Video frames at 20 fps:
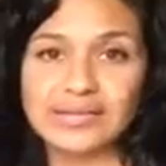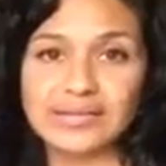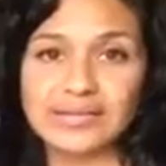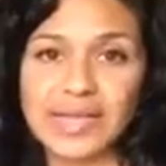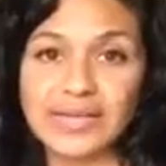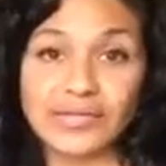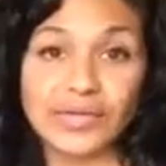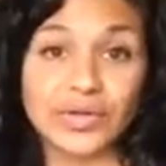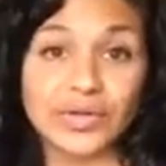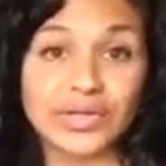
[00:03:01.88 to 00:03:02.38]

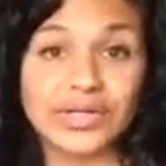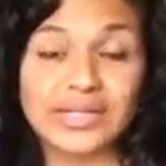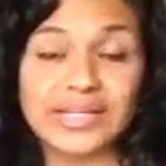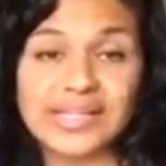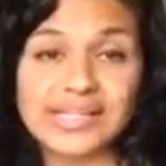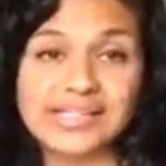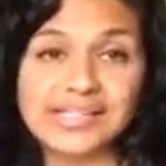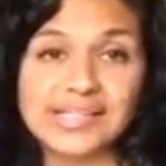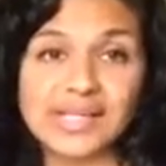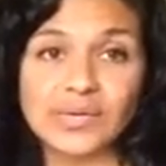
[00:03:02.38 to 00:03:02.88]
level
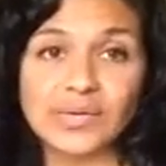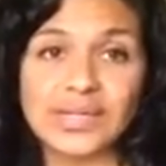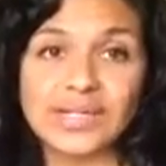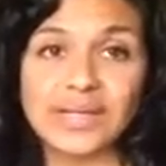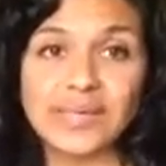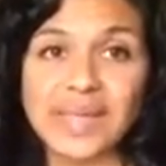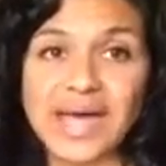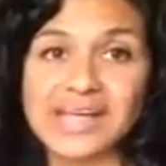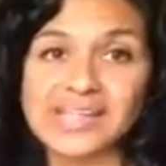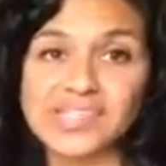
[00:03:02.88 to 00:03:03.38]
early, so in
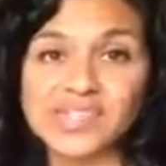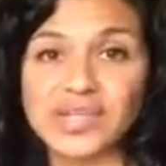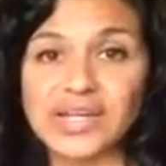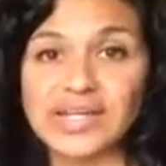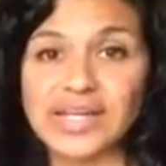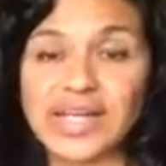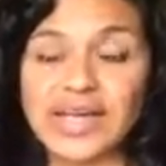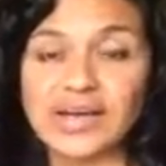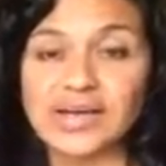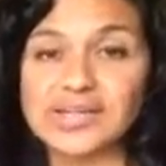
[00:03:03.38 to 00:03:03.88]
the master
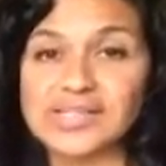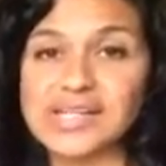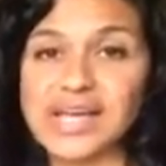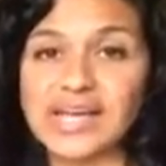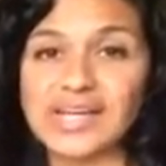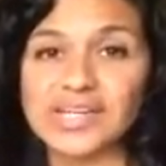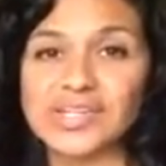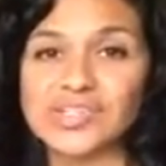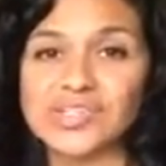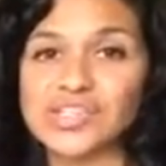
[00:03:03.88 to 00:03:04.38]
account
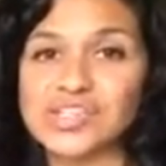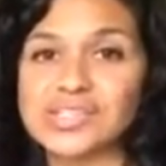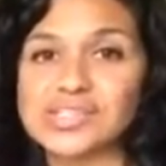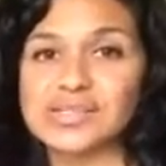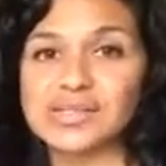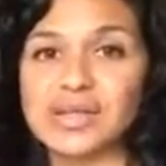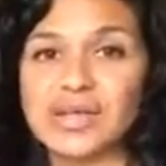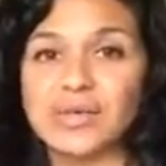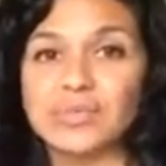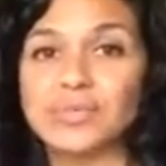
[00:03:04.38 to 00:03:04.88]
I could
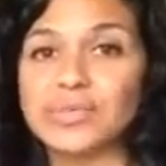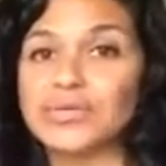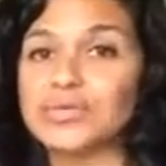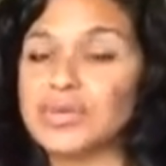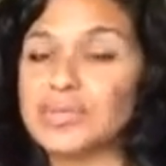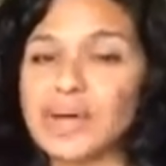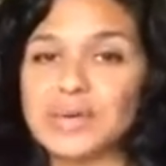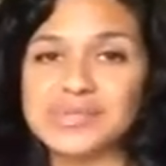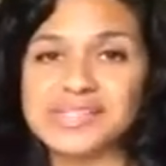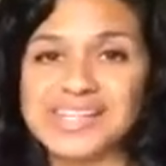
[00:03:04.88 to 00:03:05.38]
just move
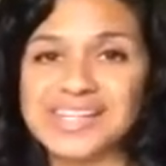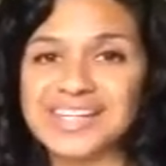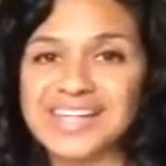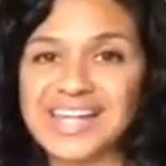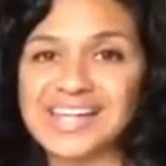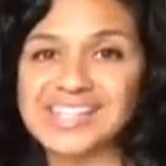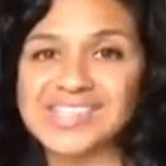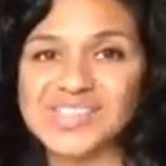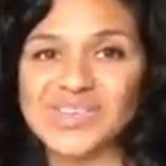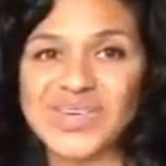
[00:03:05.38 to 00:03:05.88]
him up to the
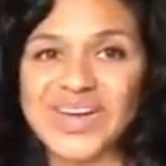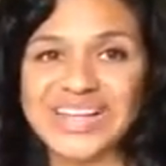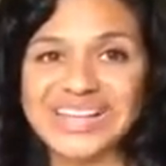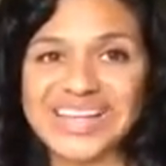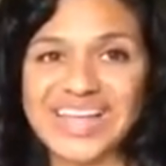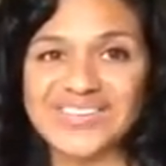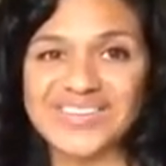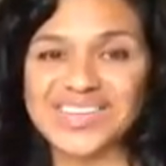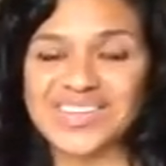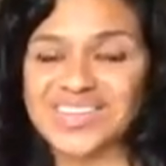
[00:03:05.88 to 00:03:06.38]
next grade
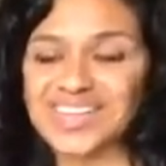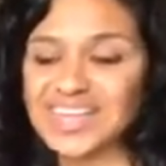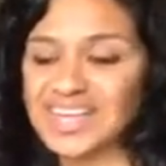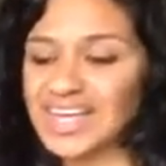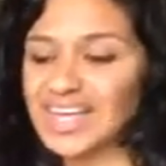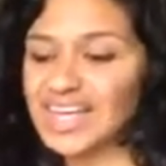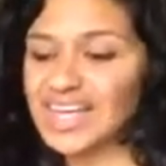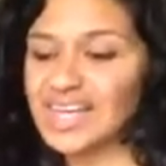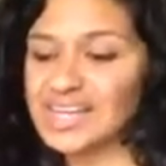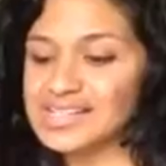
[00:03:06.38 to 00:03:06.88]
level,
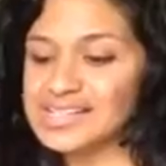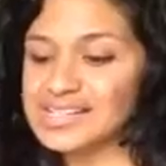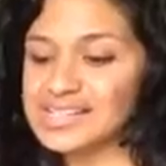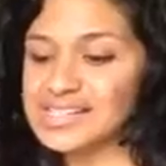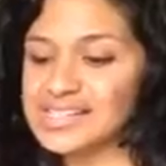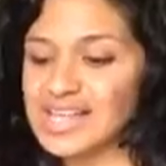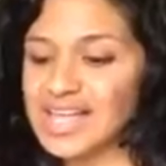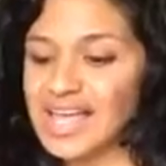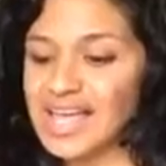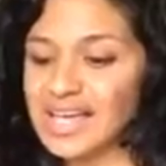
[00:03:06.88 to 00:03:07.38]

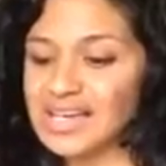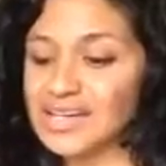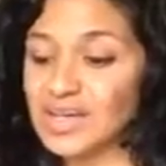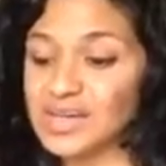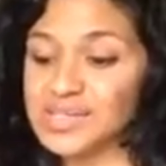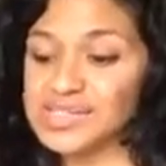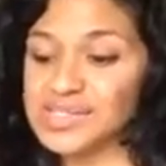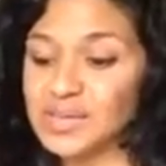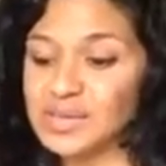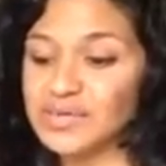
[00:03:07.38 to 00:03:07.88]
and
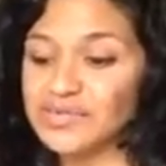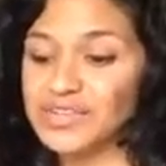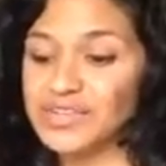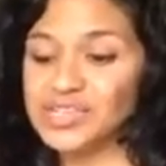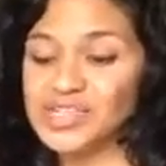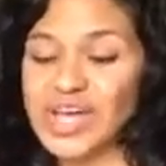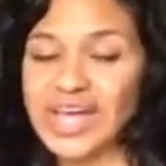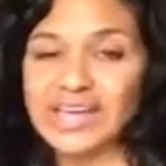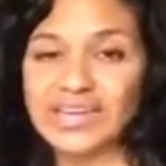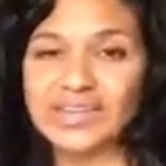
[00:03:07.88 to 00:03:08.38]
also if your
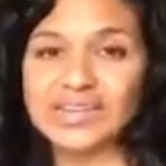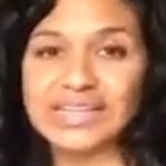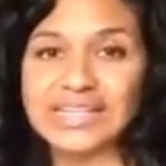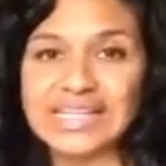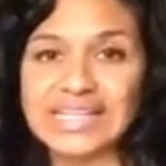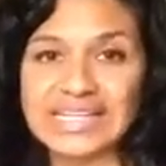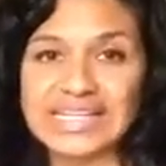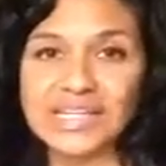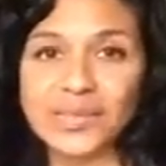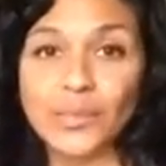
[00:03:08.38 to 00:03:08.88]
child
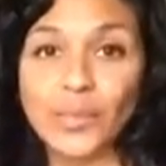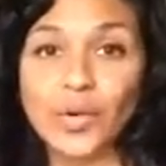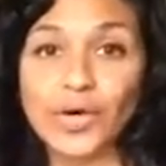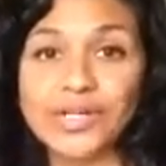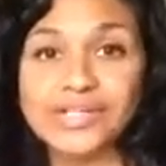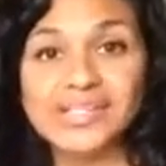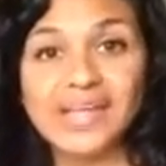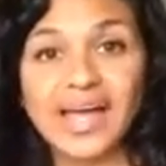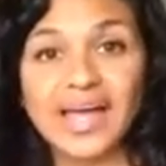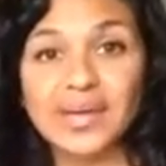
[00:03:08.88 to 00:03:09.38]
needed more
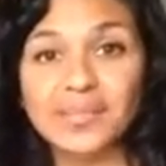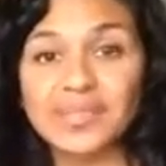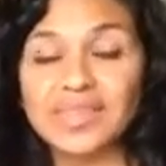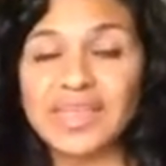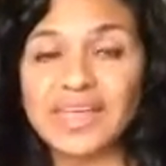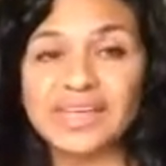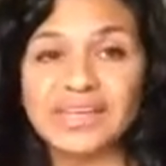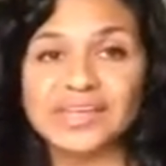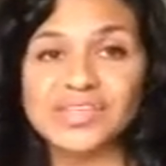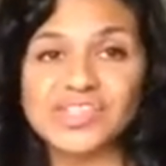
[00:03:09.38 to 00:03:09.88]
time,
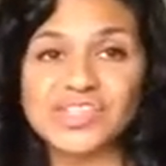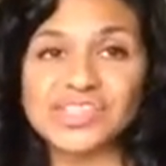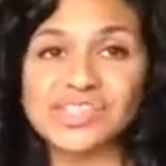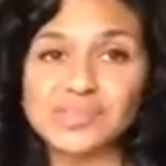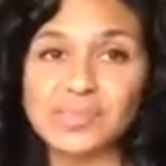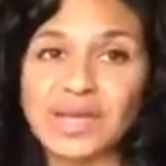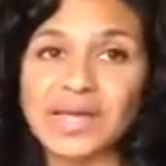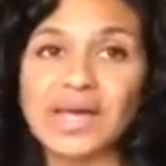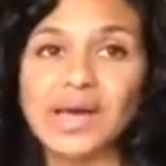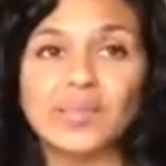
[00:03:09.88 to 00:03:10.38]
they could
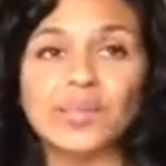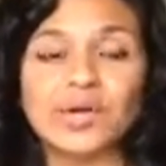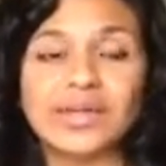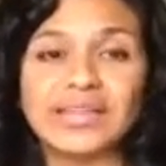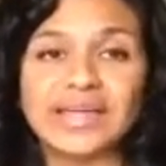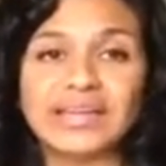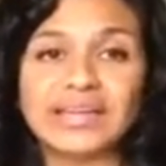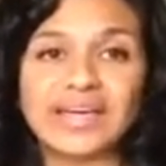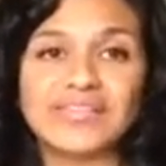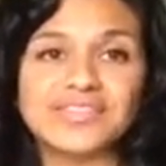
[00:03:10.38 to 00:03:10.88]
just pick up where
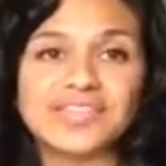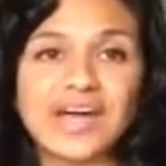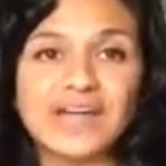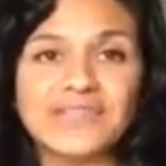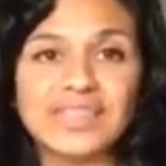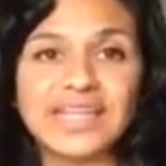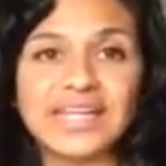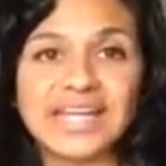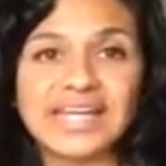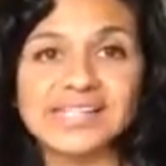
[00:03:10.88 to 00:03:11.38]
they left
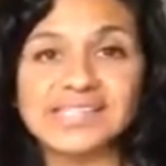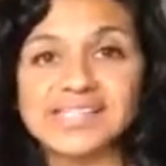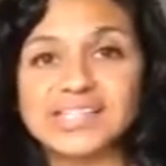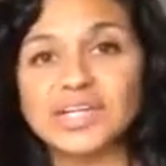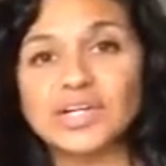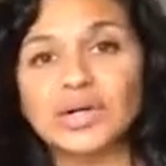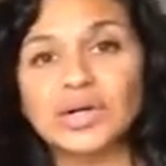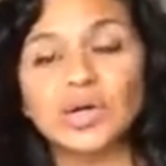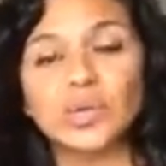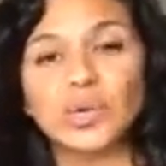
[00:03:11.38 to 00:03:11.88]
off the next
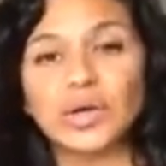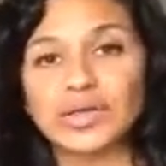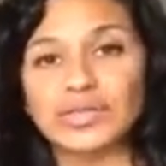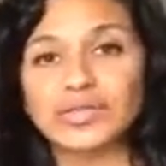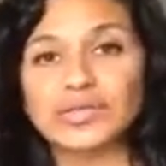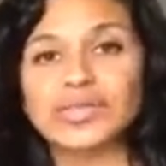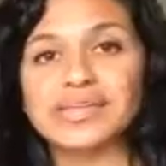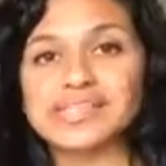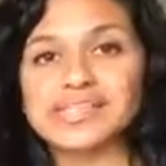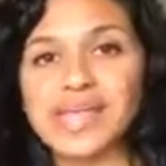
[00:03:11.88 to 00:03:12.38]
year or work
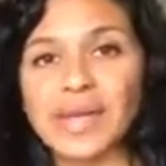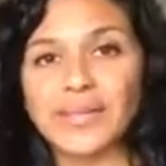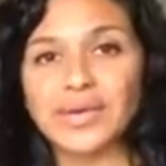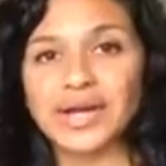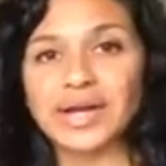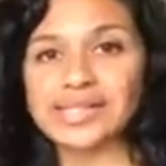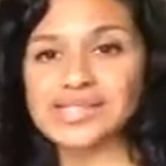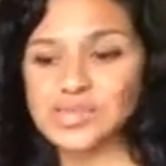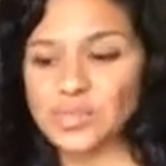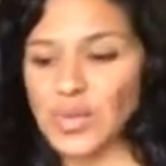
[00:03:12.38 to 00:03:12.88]
through the summer
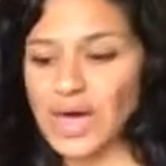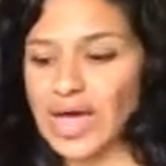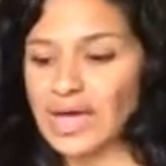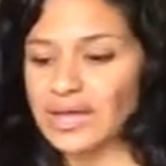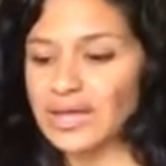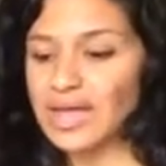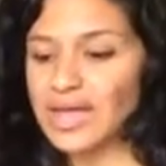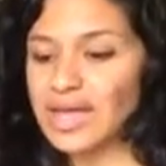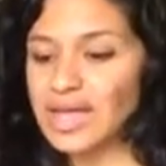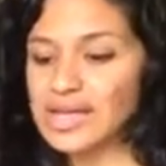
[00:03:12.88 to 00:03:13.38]
as
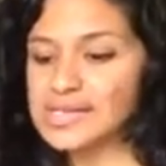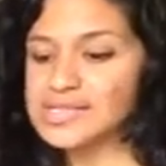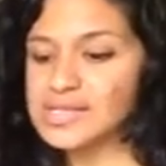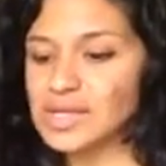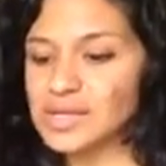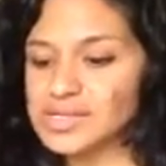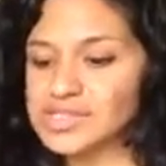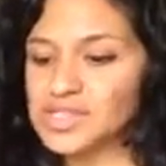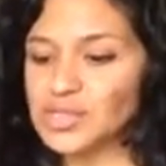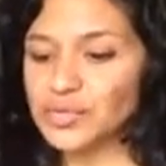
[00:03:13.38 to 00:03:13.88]
well, as
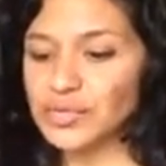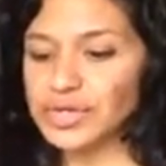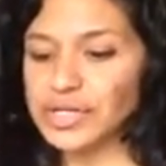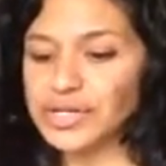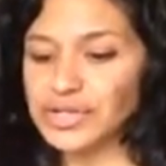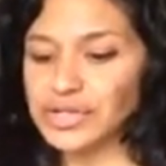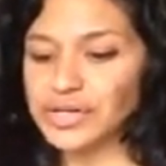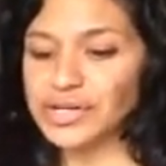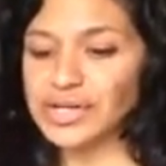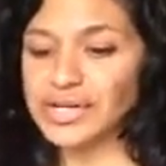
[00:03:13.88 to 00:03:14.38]
long as you
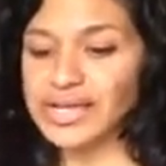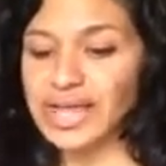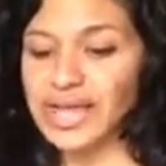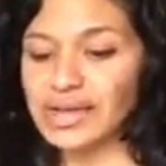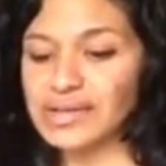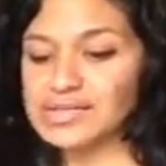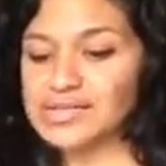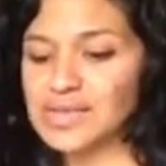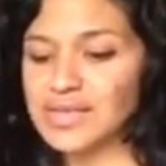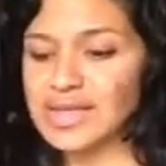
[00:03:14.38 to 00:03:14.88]
renew your
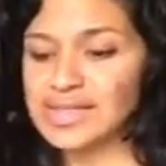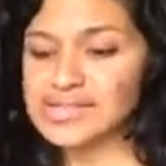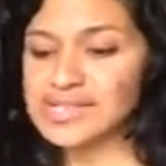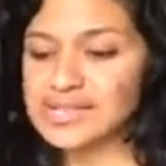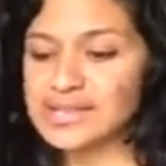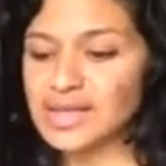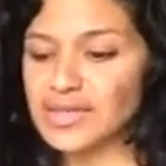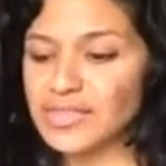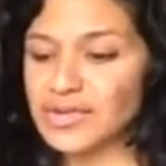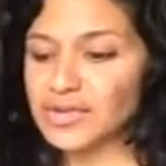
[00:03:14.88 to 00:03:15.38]
account. So that's
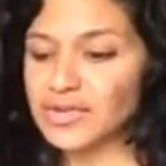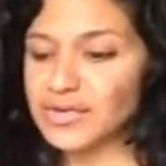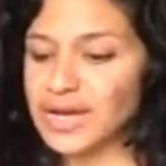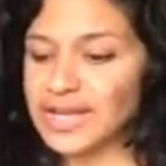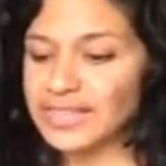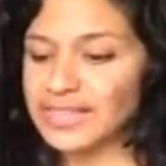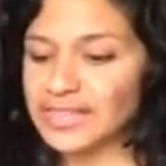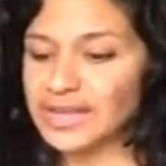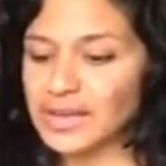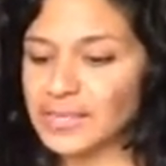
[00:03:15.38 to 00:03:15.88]
another
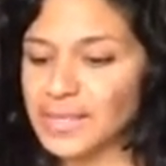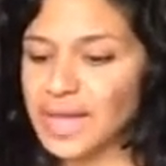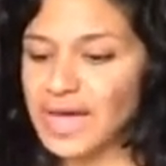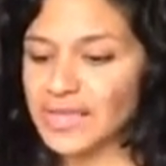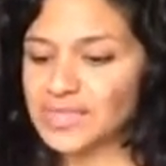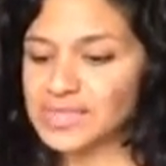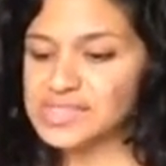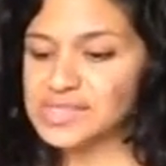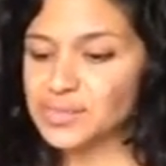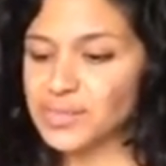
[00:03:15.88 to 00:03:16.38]
great thing
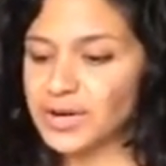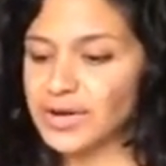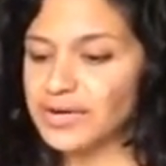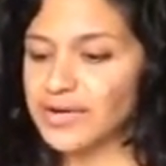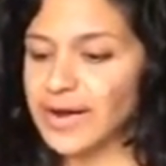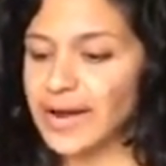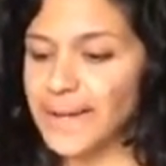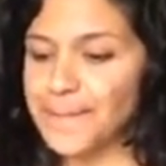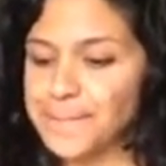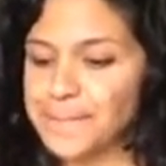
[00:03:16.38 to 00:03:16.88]
about this
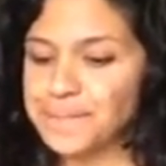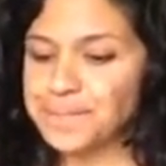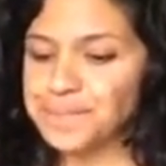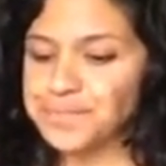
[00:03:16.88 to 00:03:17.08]
program.